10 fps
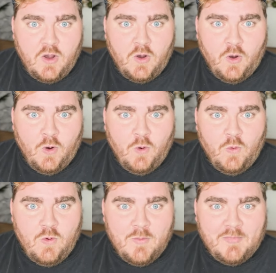
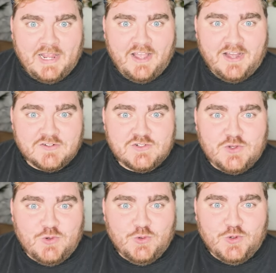Oh my gosh,
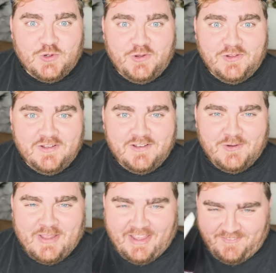Google.
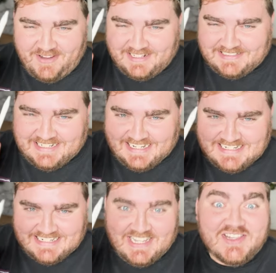Okay, I've got an
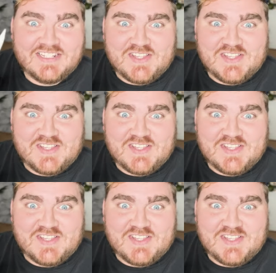idea, let's